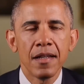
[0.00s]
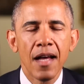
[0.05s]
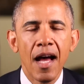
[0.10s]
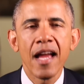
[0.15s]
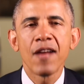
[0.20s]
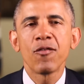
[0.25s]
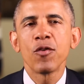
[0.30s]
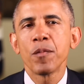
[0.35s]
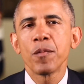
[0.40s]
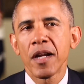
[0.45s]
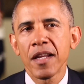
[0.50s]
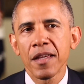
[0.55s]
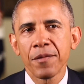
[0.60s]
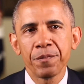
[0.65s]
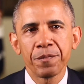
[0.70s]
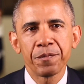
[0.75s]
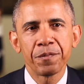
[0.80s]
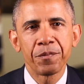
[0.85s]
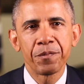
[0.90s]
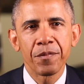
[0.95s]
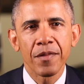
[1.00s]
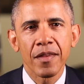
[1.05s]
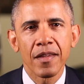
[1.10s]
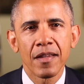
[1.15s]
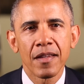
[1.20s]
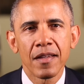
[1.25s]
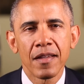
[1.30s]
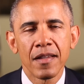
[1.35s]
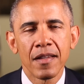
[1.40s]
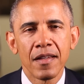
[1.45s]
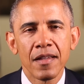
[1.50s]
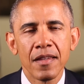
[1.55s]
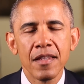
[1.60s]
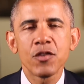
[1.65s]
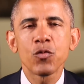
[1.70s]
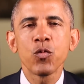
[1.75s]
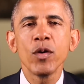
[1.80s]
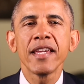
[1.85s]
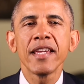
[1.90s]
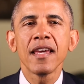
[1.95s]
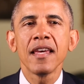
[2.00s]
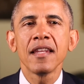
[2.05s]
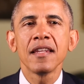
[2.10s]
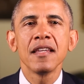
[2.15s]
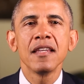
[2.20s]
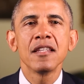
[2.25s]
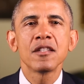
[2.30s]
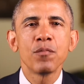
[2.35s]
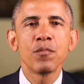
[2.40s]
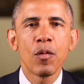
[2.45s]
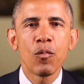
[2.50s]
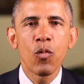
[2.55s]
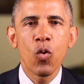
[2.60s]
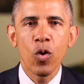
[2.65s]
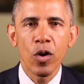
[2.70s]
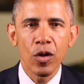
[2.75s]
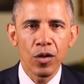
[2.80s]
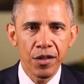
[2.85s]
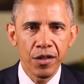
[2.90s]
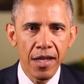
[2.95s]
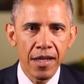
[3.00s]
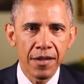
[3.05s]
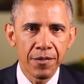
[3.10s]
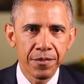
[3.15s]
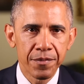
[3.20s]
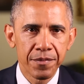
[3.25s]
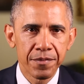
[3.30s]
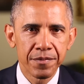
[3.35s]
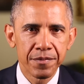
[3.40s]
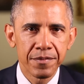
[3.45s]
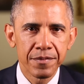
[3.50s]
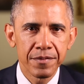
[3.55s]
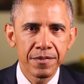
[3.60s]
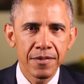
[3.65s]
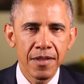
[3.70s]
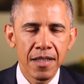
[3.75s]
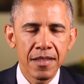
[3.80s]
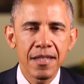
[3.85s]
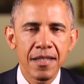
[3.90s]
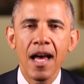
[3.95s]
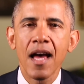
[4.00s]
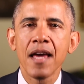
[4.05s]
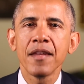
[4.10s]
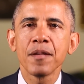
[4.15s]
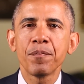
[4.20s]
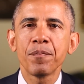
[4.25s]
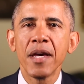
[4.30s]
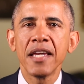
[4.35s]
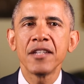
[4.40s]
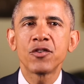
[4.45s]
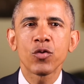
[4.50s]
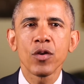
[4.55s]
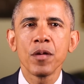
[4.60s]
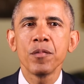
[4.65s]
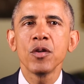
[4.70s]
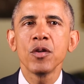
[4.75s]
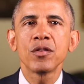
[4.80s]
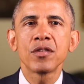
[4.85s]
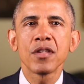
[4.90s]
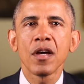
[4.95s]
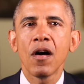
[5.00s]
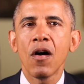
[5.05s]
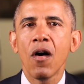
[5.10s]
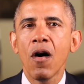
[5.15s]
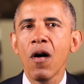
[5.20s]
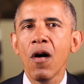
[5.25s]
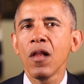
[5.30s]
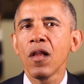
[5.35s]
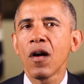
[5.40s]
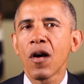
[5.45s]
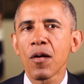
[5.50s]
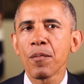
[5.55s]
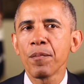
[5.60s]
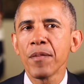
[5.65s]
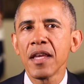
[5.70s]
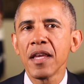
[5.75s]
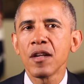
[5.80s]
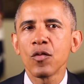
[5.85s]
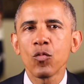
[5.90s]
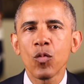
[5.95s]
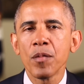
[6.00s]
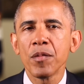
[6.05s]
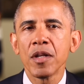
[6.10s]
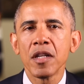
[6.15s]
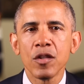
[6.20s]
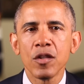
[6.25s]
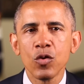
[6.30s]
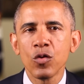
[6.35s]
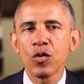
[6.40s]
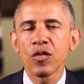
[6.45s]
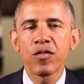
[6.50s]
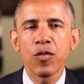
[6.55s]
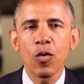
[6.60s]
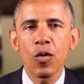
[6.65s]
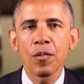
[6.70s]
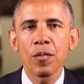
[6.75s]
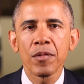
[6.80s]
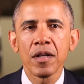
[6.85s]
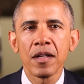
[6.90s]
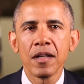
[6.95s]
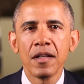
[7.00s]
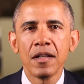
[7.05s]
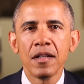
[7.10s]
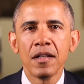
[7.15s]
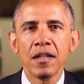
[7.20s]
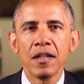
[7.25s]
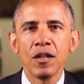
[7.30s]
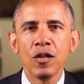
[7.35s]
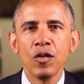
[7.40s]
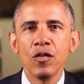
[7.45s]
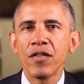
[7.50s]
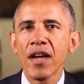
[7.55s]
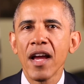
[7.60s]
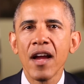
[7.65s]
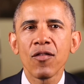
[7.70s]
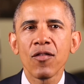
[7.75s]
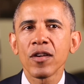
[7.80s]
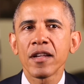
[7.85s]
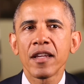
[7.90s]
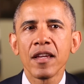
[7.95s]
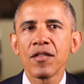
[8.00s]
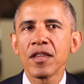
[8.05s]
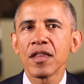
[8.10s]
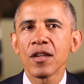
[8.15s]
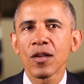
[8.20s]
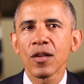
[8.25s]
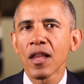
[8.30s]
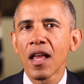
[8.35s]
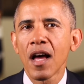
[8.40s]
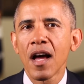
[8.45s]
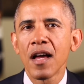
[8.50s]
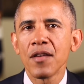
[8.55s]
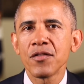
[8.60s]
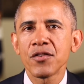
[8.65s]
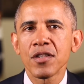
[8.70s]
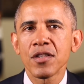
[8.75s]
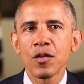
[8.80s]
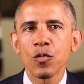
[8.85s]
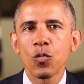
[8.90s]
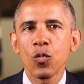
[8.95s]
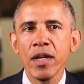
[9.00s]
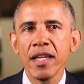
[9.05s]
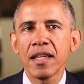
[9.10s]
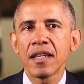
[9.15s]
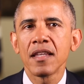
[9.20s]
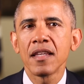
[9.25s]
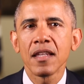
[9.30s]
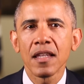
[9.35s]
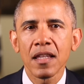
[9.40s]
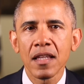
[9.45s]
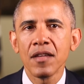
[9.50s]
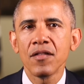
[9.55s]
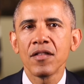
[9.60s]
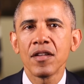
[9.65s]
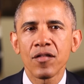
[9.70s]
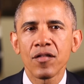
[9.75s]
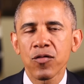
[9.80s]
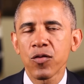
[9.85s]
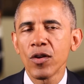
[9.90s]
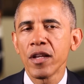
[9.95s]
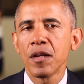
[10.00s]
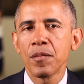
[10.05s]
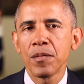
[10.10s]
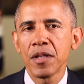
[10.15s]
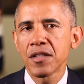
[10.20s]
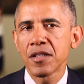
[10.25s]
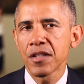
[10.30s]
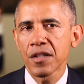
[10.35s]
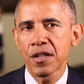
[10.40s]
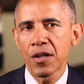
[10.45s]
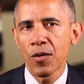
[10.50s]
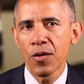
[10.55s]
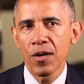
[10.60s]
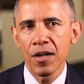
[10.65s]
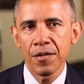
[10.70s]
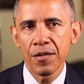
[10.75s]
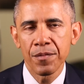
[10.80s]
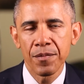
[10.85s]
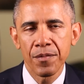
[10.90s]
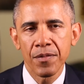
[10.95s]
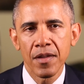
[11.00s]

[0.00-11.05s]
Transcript: Hi, everybody. This weekend is Memorial Day, a time to pay tribute to all our men and women in uniform who've ever given their lives so that we can live in freedom and security.